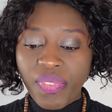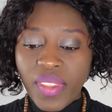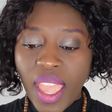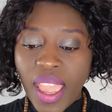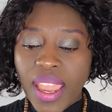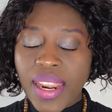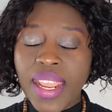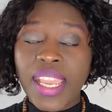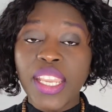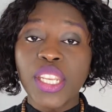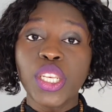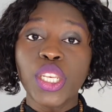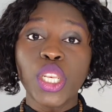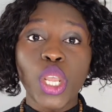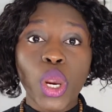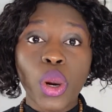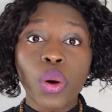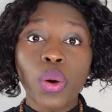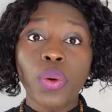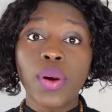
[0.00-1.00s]
And I
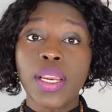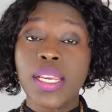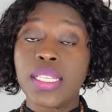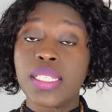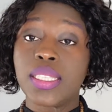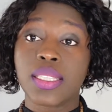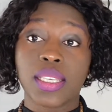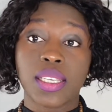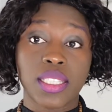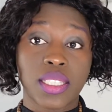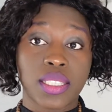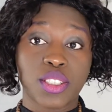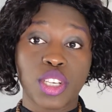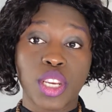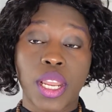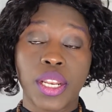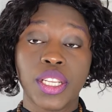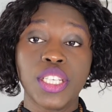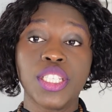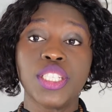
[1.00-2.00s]
know it's
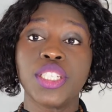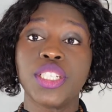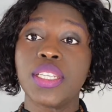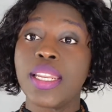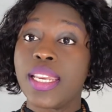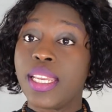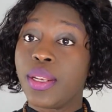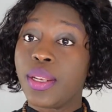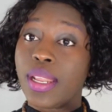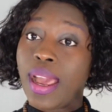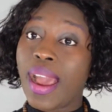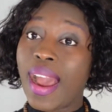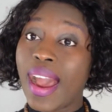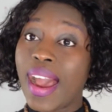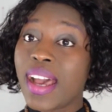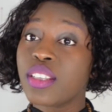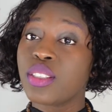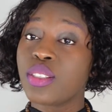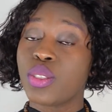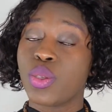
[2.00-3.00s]
challenging. It
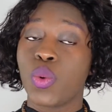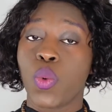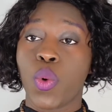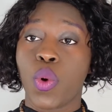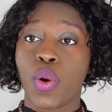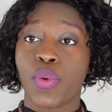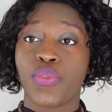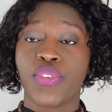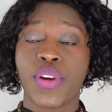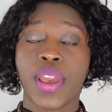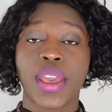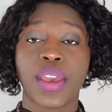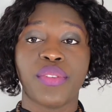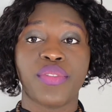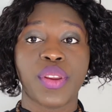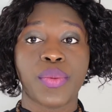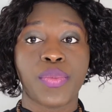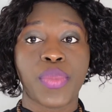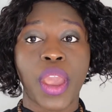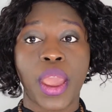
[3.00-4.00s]
has to work for
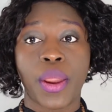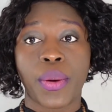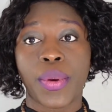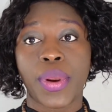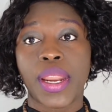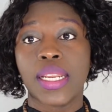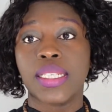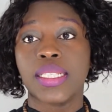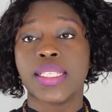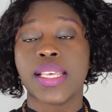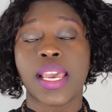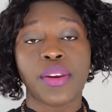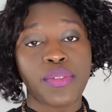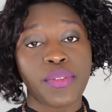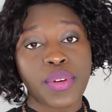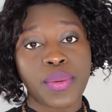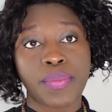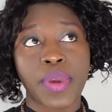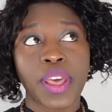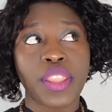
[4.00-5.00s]
every parent,
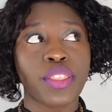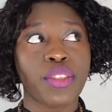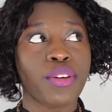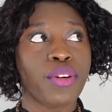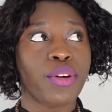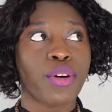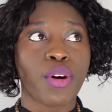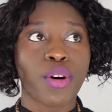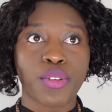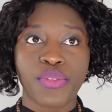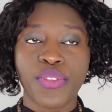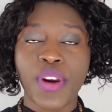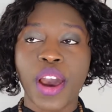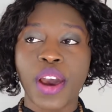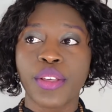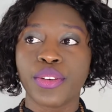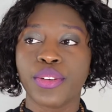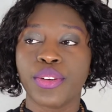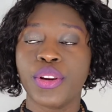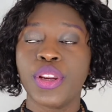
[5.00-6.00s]
every mother or
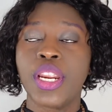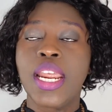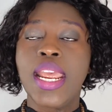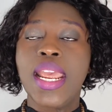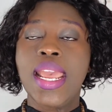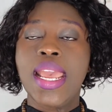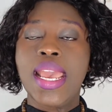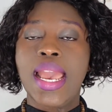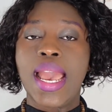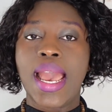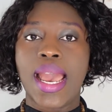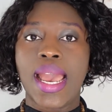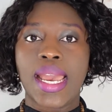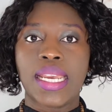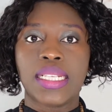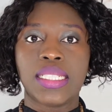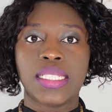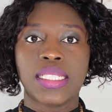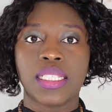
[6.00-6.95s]
father, and